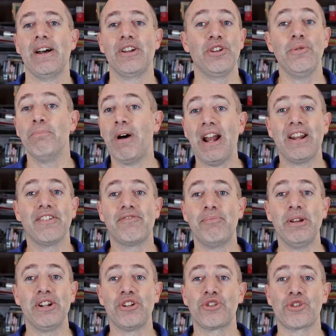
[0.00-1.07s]
You might have
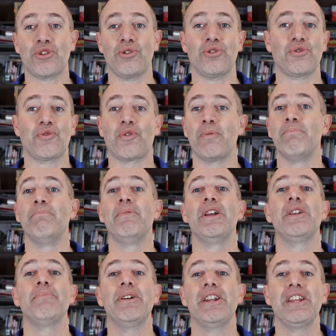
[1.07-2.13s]
been in church for
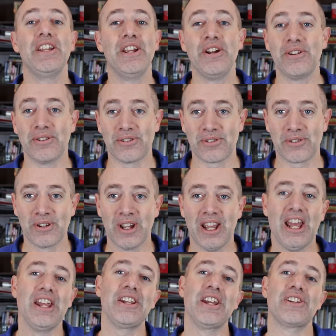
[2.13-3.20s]
many, many years
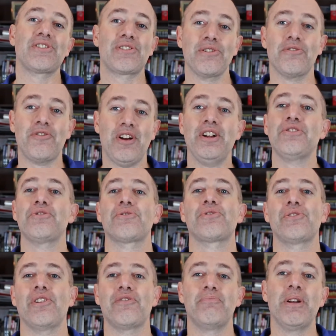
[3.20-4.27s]
and yet still find
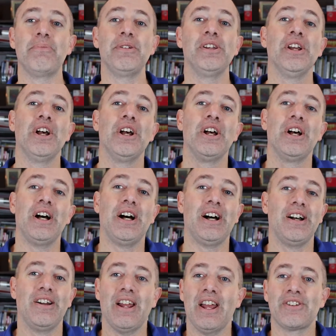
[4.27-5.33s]
yourself maybe
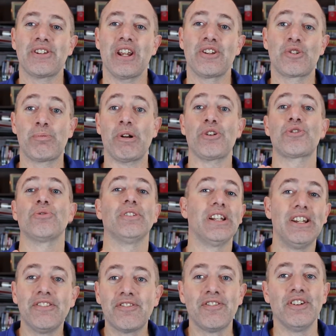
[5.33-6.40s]
as a spiritual
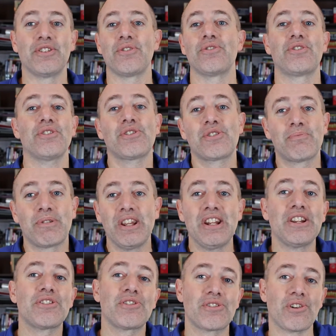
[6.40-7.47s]
infant or just
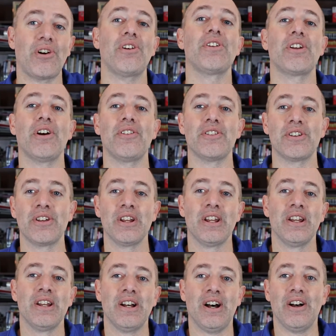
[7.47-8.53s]
getting started on
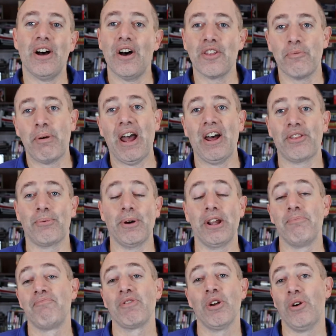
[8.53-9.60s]
the
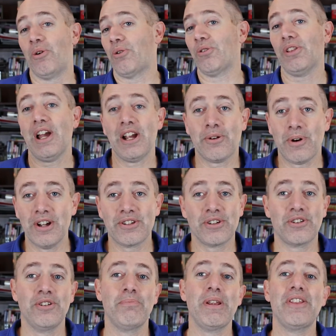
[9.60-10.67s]
pathway. Or likewise,
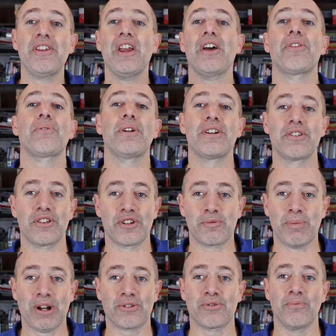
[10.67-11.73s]
it could be the other end of the
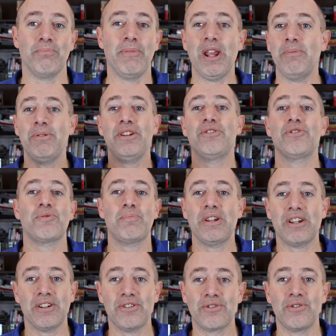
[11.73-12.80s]
spectrum. Maybe just
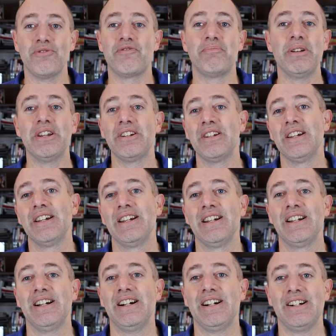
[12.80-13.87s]
because you've been
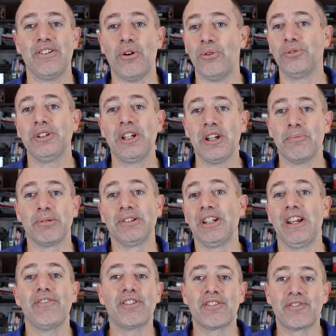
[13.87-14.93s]
only a
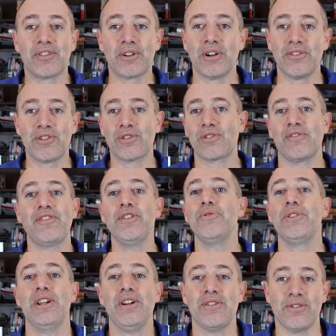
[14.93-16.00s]
believer for just a few
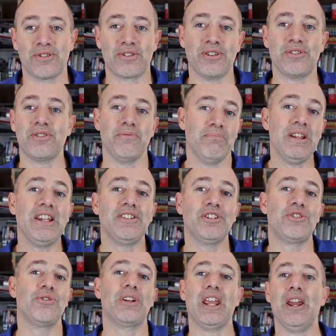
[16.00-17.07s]
years doesn't mean
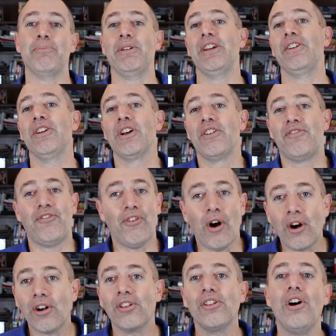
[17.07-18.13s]
that you can't be
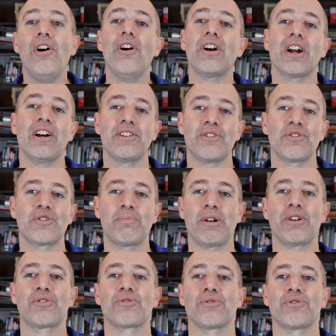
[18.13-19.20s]
far along on your
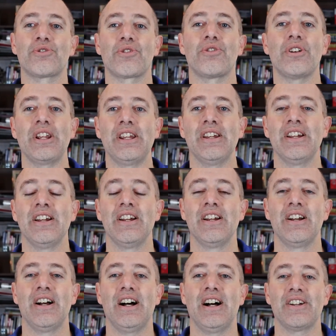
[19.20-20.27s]
spiritual journey.
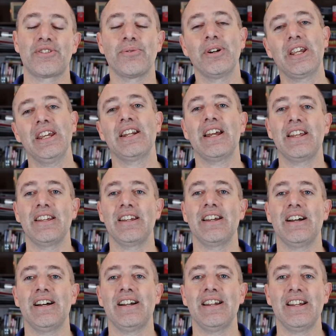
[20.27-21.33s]
So again,
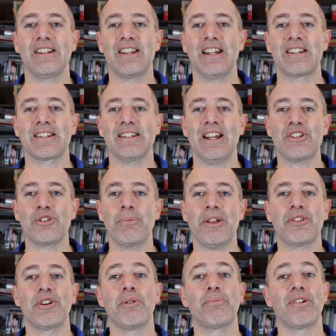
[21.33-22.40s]
it's less
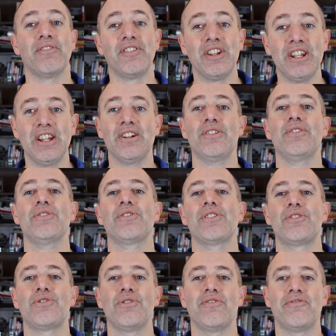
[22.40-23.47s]
about the number of years
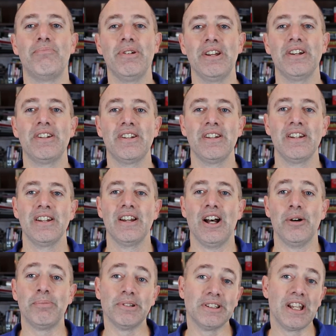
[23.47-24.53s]
that you've been
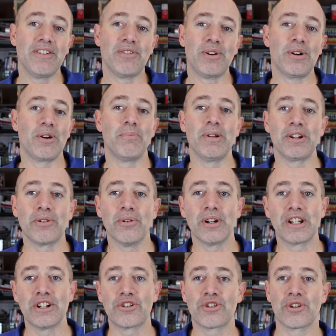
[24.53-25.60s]
a believer or been
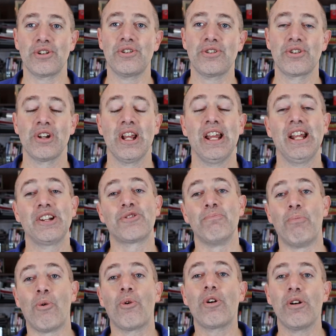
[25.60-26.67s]
going to church. It's
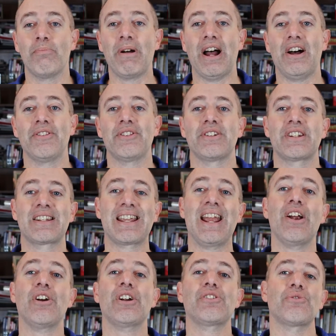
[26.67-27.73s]
more about the
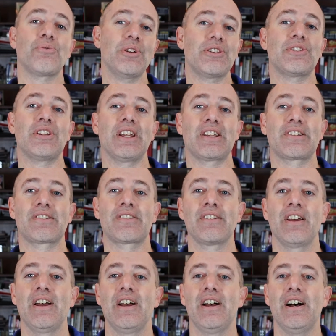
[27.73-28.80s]

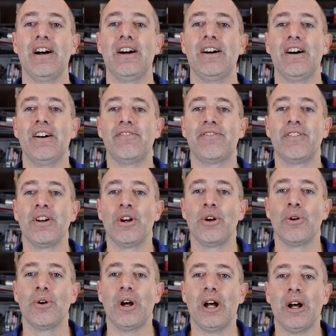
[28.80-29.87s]
characteristics of
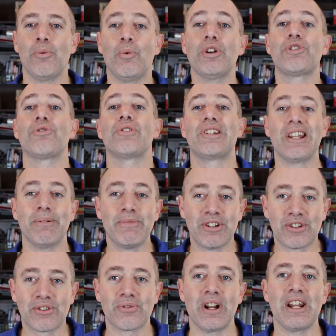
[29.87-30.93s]
what you're
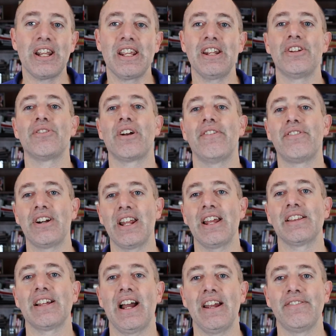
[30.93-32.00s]
demonstrating in your
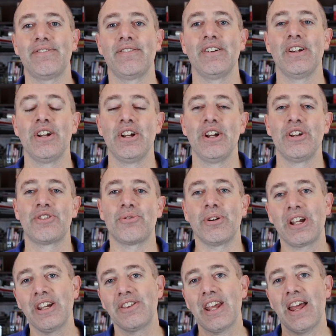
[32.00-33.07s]
everyday life. So
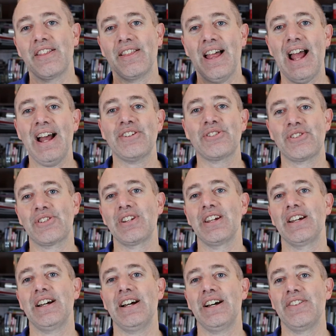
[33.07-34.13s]
again, that
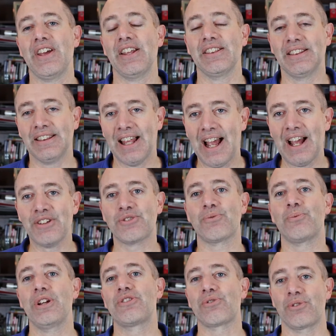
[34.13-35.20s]
last
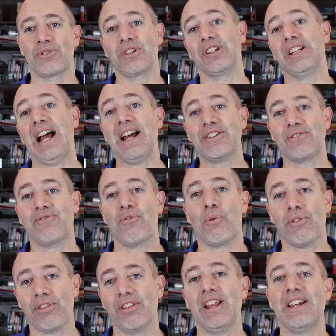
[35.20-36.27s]
resource, the last
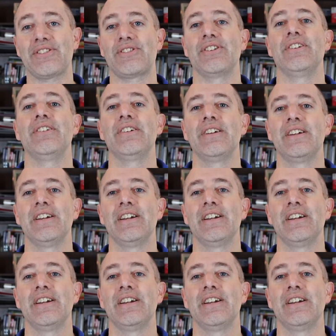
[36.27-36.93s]
4th lesson